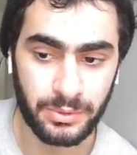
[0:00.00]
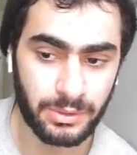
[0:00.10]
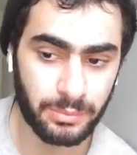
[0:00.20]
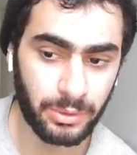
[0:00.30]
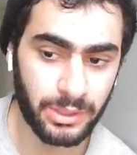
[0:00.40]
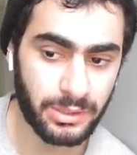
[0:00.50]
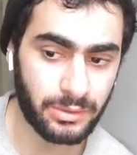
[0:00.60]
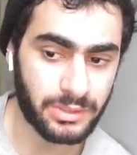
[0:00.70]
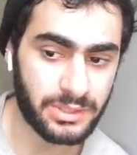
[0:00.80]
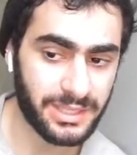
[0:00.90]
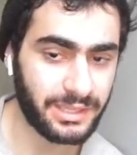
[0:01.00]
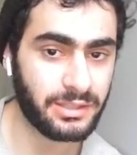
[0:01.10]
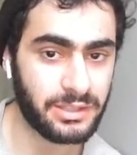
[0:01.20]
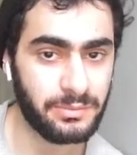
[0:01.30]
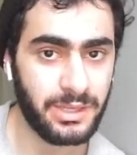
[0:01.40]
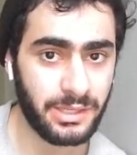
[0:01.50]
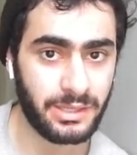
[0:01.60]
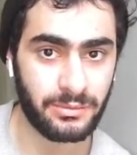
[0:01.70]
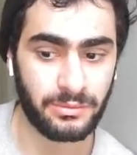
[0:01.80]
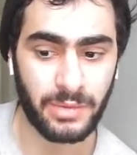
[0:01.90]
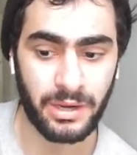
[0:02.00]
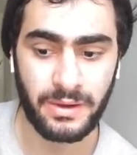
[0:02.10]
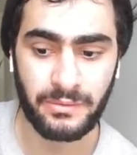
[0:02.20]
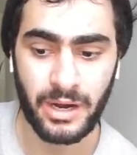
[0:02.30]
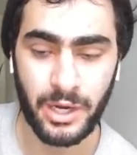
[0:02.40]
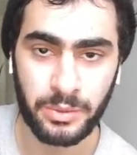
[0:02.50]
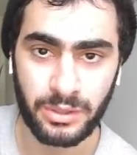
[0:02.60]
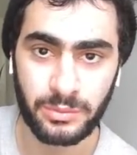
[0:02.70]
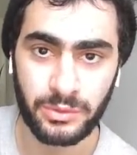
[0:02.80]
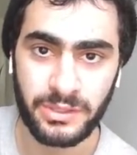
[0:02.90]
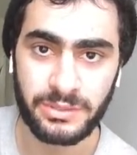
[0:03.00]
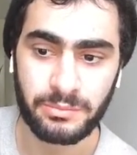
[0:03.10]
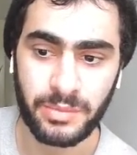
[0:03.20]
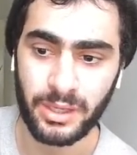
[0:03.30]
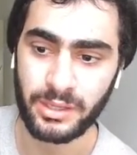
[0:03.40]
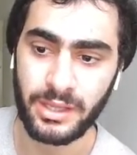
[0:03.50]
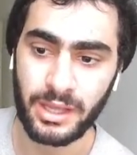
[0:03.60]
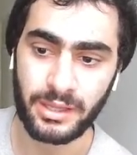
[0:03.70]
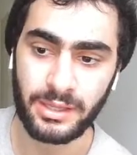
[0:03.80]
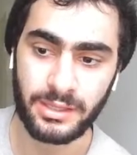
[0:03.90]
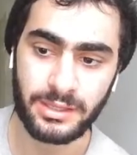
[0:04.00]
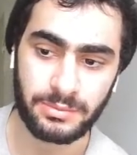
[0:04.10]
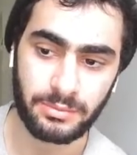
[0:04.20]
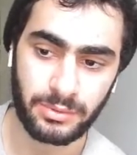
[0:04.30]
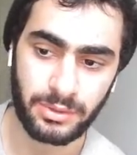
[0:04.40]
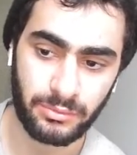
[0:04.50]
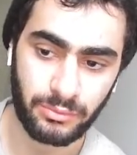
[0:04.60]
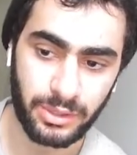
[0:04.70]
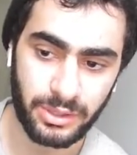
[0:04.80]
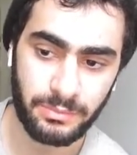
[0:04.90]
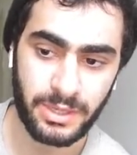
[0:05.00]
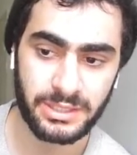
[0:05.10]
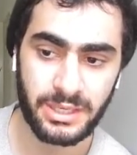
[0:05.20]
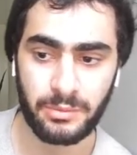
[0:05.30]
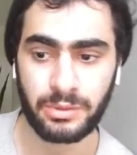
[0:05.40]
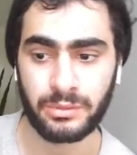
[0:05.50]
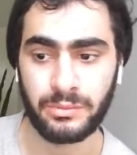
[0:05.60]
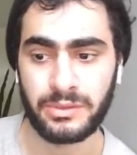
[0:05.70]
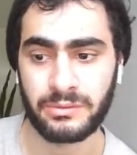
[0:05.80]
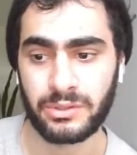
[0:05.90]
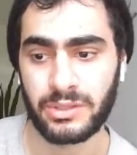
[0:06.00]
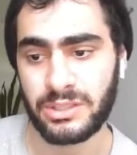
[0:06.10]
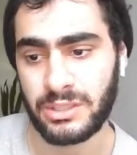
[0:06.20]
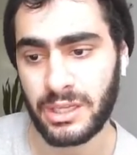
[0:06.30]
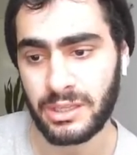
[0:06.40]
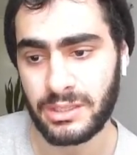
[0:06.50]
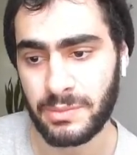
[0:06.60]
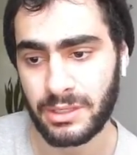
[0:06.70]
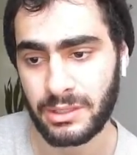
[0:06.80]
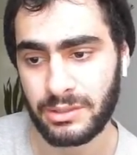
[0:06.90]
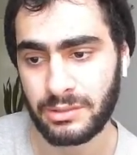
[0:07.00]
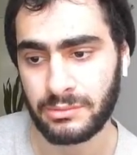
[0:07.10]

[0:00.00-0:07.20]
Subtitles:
probably second to me in my favorite Harry Potter movies, but yeah, it is one of the best Harry Potter movies of all time. Actually, I think it's better than